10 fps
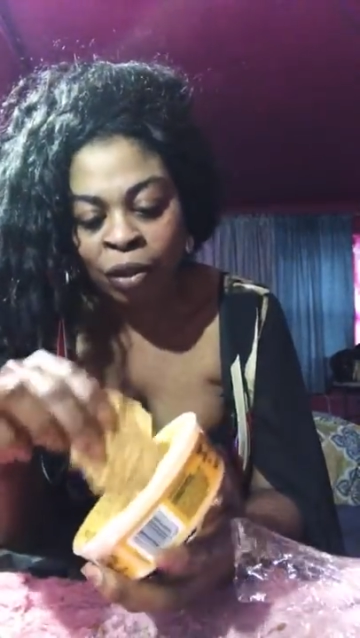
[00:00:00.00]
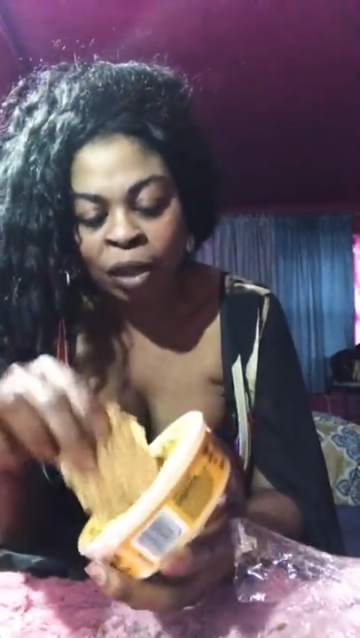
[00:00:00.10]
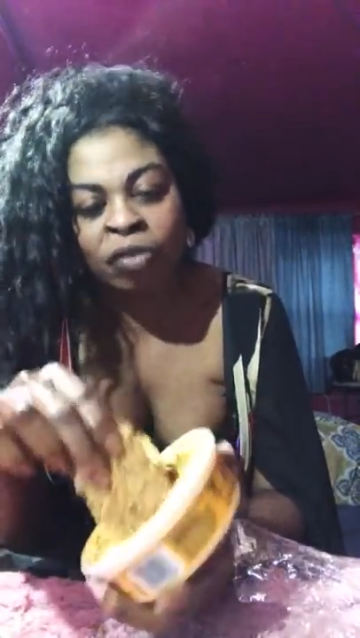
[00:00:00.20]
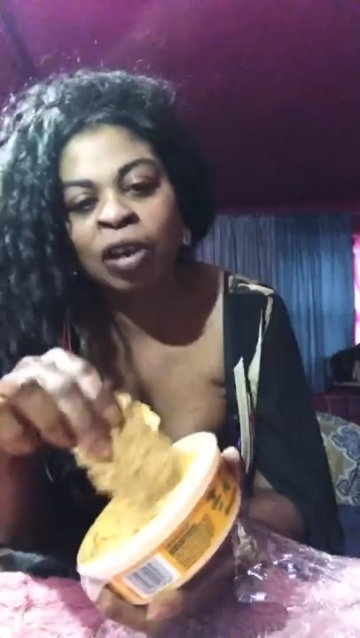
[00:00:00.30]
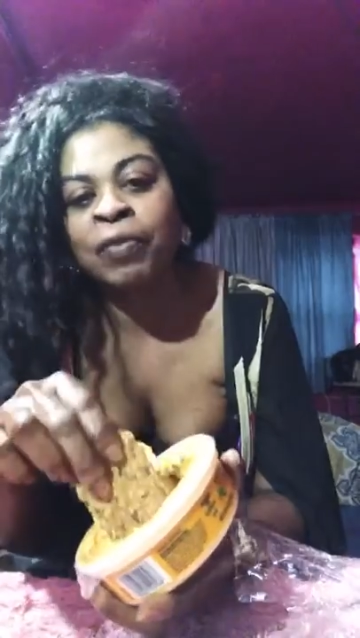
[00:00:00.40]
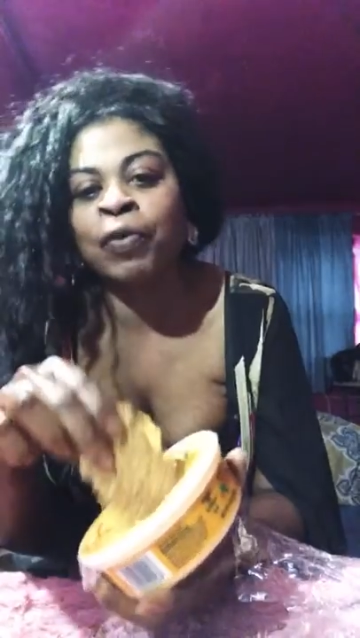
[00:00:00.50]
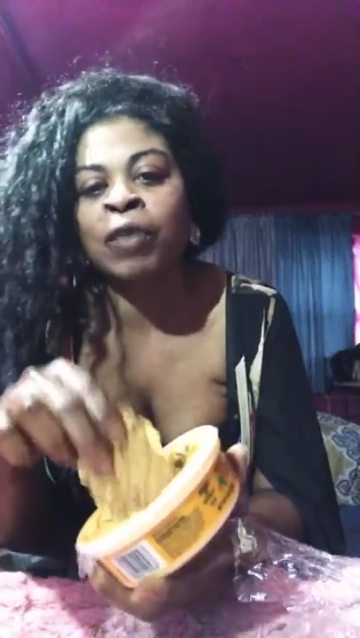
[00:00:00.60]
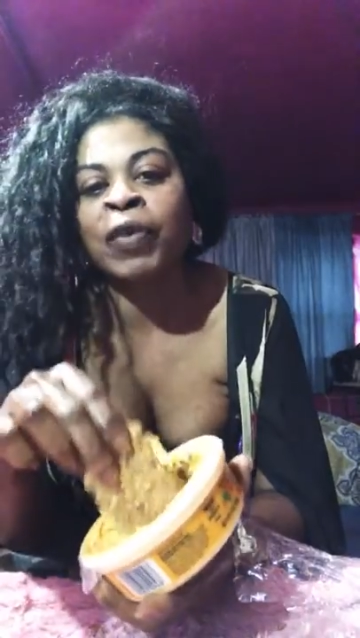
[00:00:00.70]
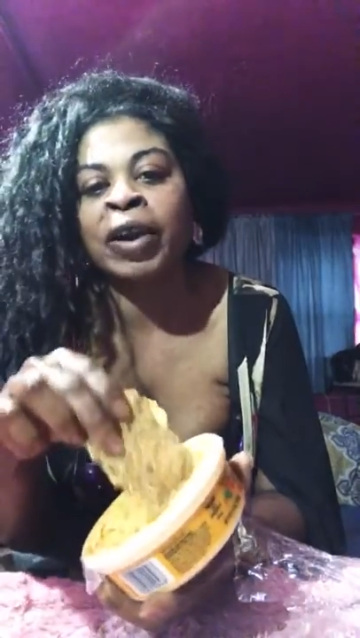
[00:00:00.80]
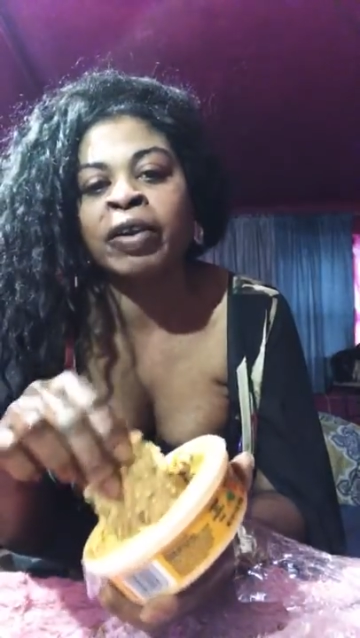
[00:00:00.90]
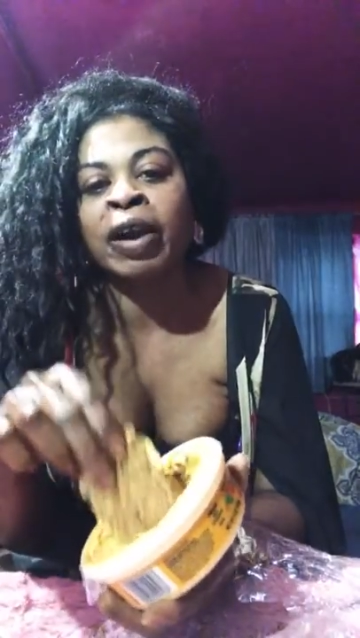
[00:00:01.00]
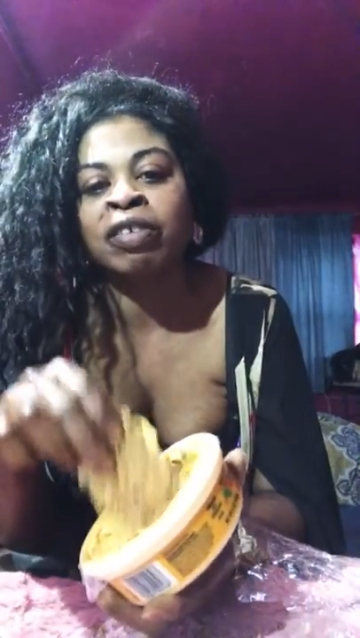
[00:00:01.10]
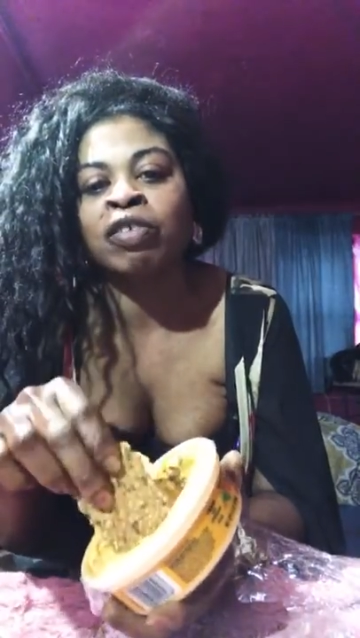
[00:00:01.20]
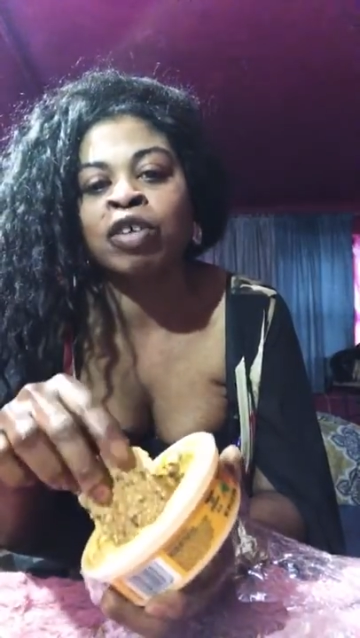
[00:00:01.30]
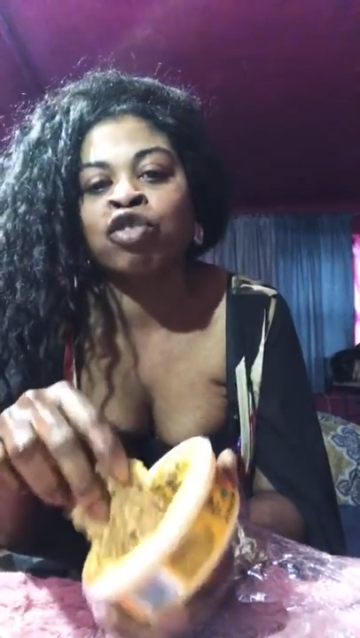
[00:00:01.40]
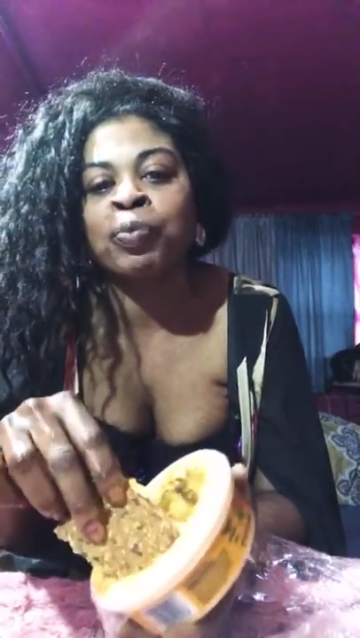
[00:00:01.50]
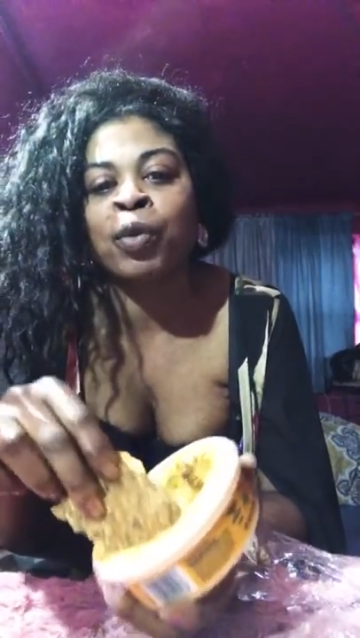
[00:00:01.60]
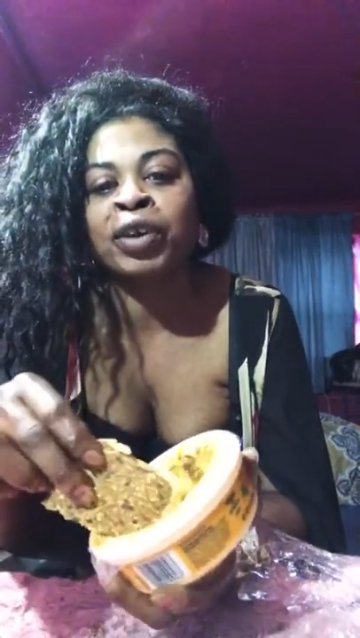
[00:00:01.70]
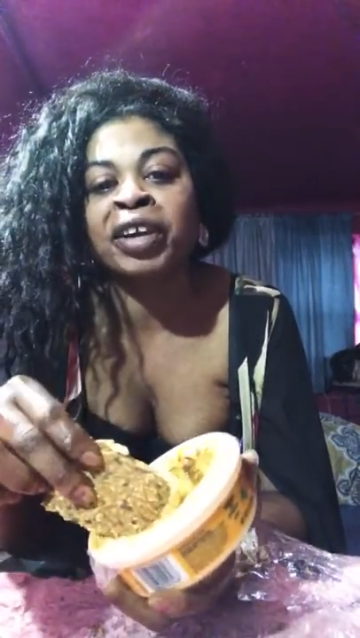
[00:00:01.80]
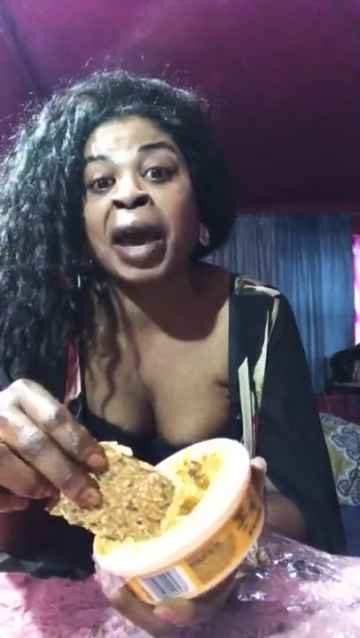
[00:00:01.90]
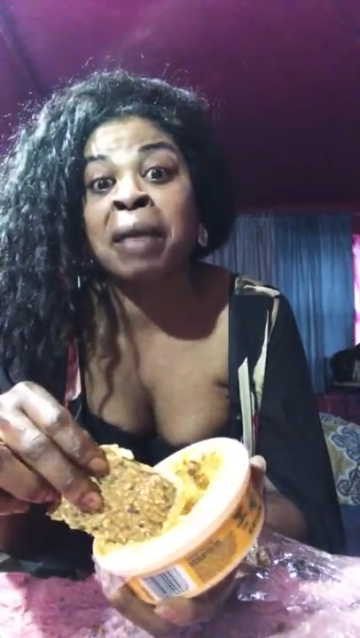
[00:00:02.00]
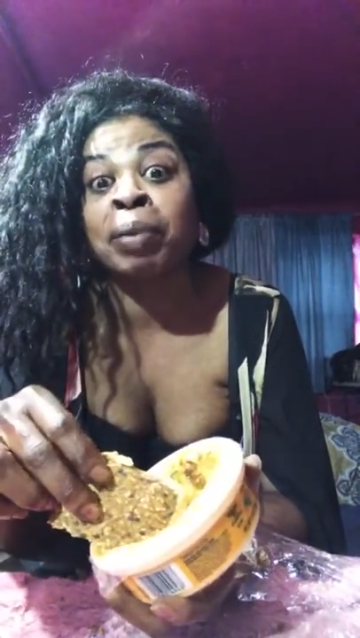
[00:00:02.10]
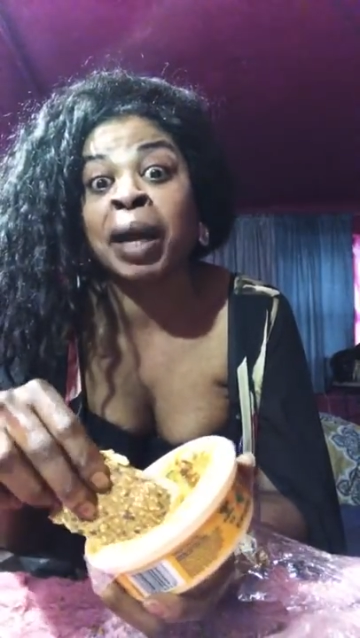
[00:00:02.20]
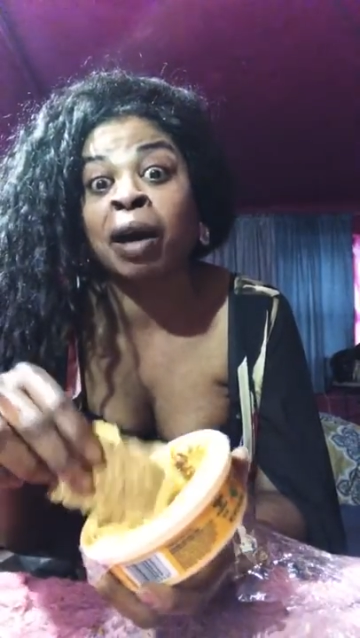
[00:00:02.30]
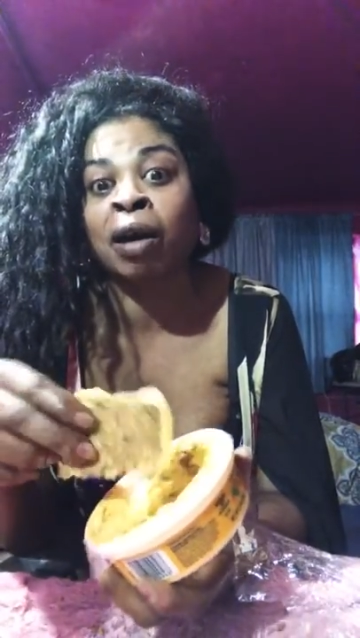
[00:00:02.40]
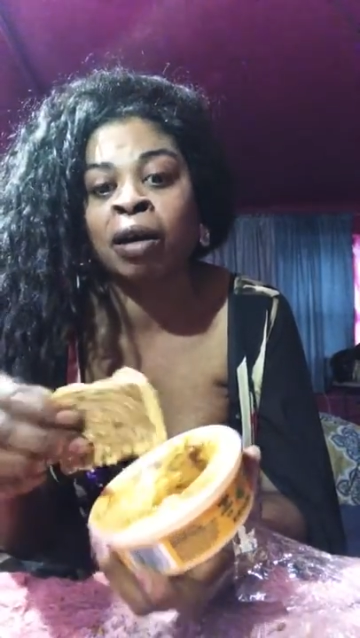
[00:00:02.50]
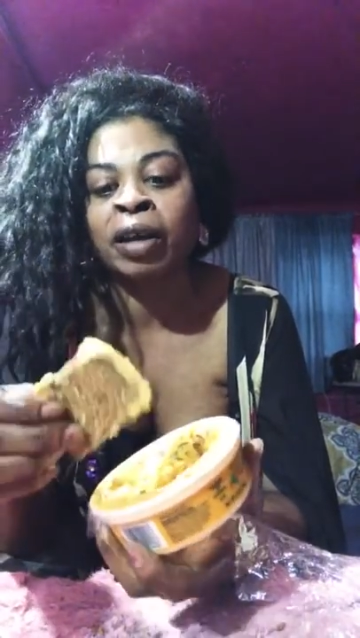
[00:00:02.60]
You're sinful from the crutches and drip on your eye black.